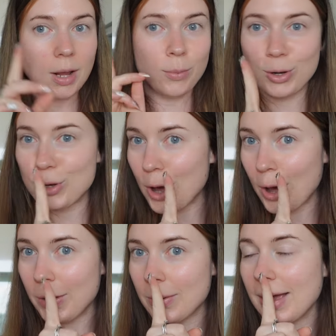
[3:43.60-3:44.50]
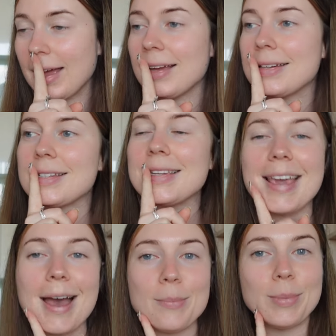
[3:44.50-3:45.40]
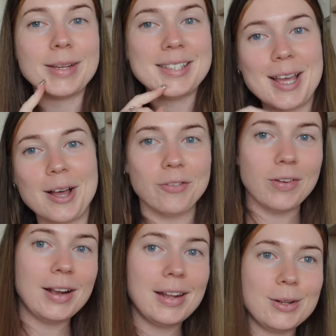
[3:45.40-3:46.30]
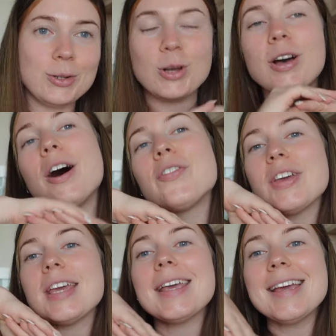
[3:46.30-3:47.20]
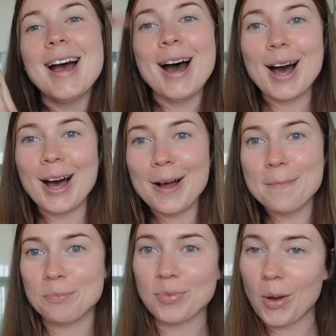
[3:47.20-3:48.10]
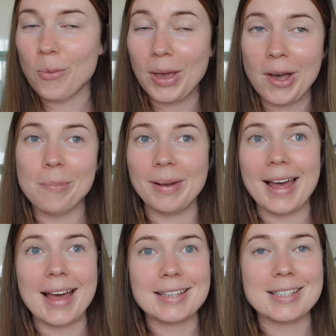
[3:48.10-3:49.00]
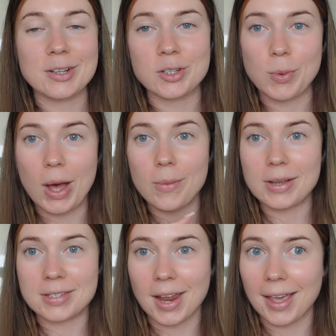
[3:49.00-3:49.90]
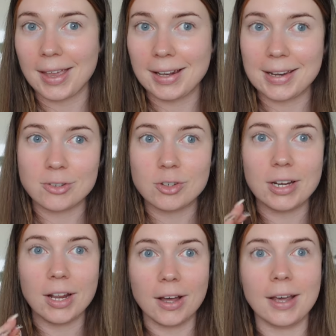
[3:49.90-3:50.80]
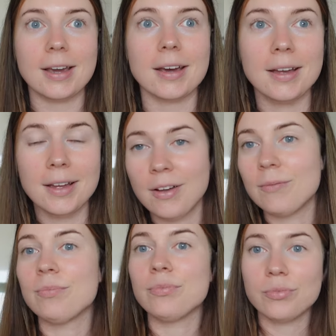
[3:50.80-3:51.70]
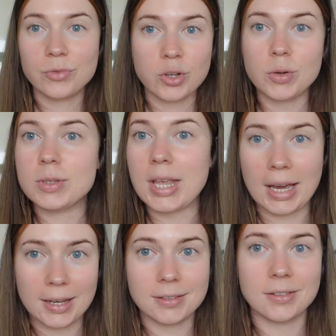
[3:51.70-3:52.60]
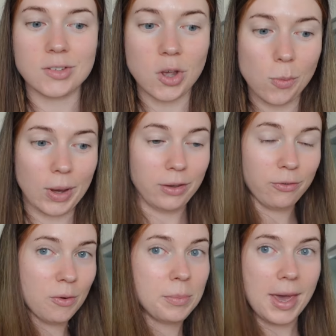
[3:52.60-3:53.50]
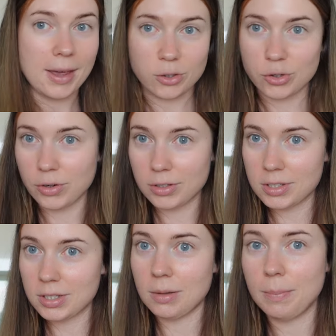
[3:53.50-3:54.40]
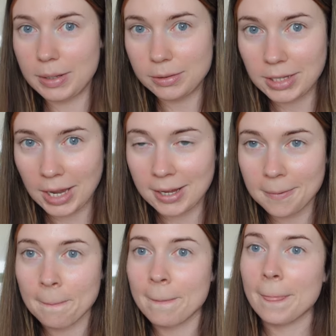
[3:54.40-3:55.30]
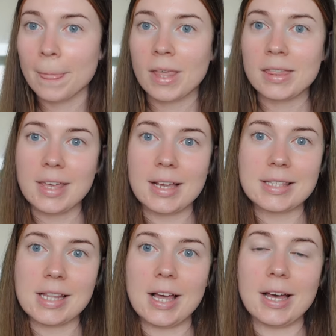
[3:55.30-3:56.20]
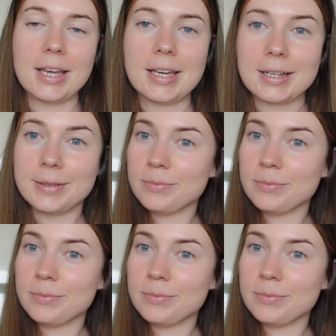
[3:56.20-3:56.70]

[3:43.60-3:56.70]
I'm gonna go and get myself a little coffee. We are blessed because where we're staying, literally like 2 seconds away from the entrance to the building, there's like